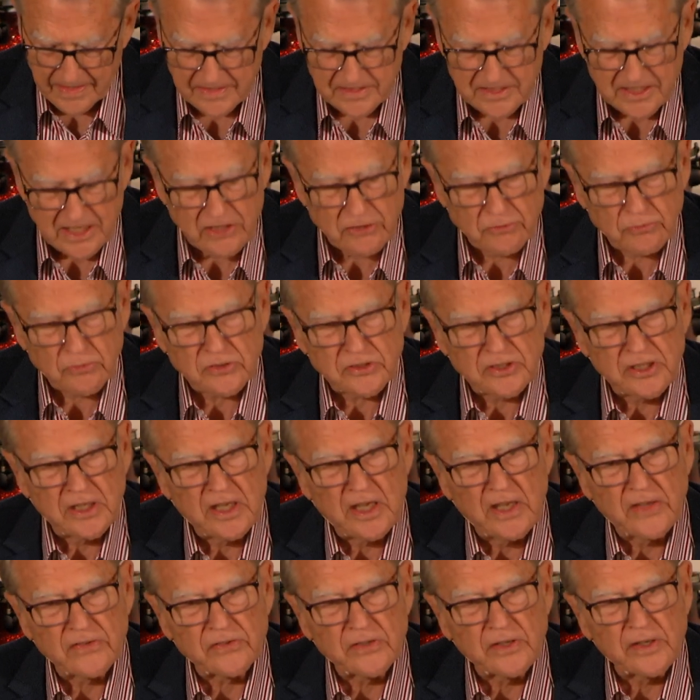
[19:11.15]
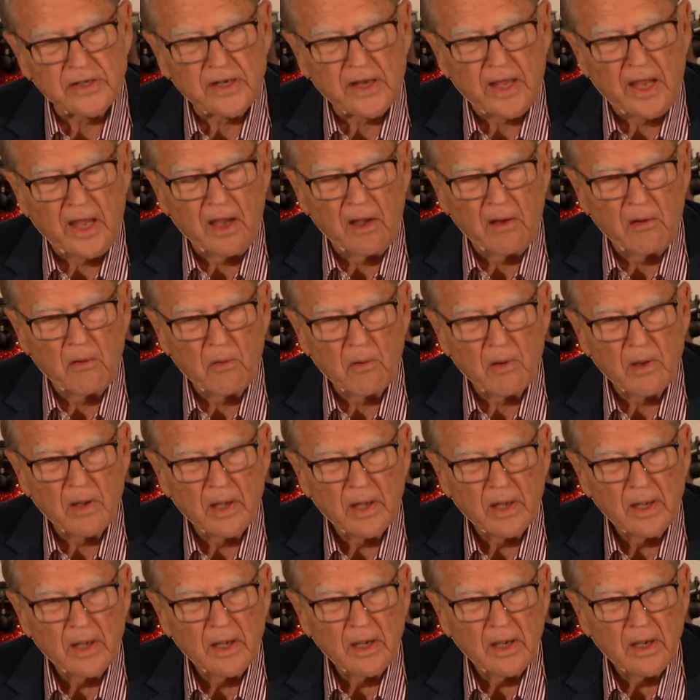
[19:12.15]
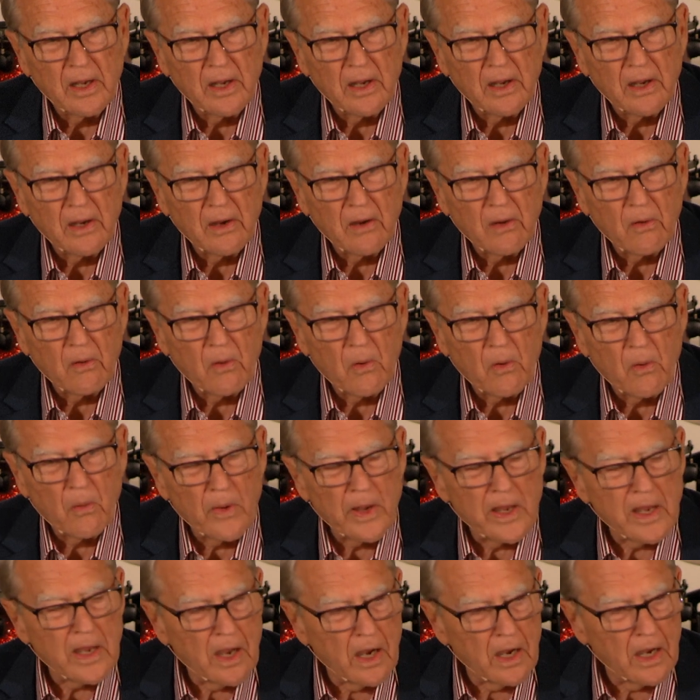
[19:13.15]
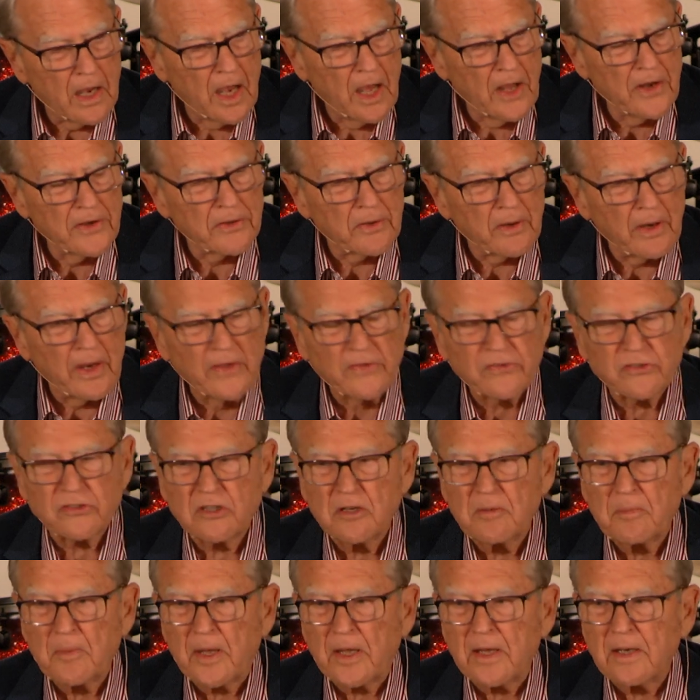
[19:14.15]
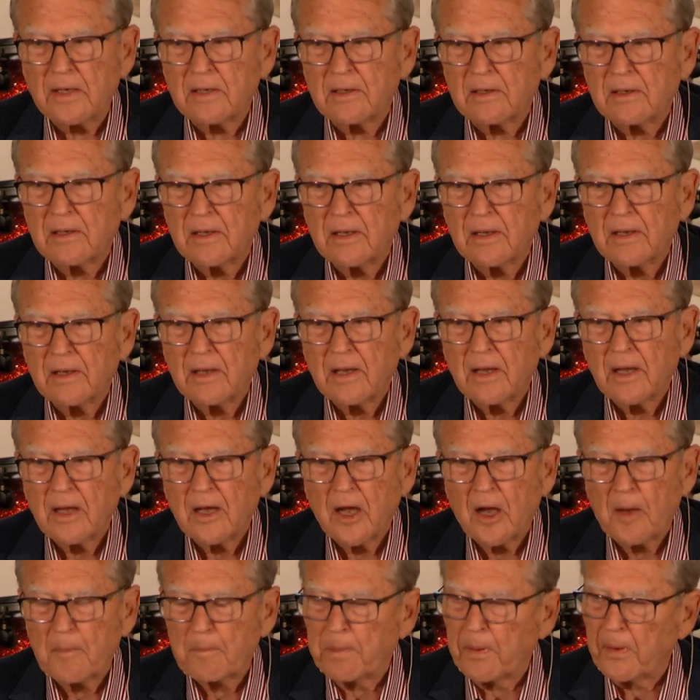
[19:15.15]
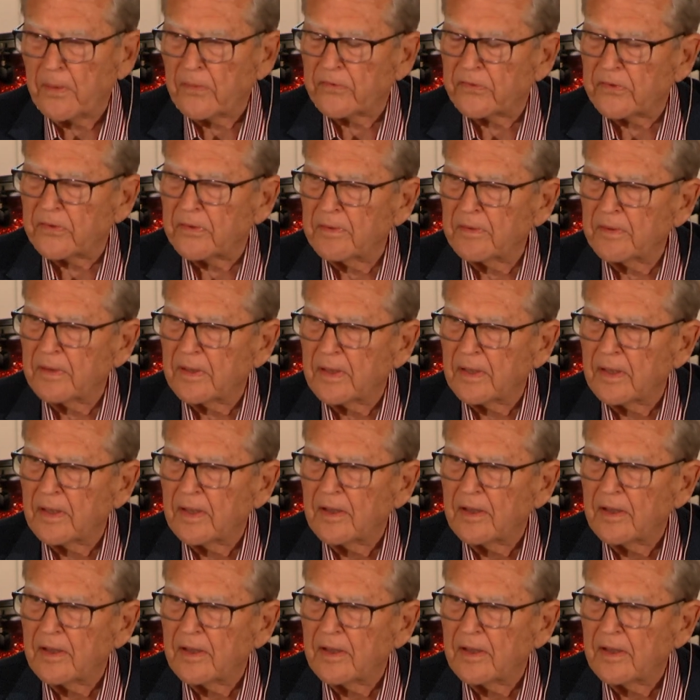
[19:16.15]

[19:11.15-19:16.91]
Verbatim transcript: It's interesting, isn't it, how we underestimate a person.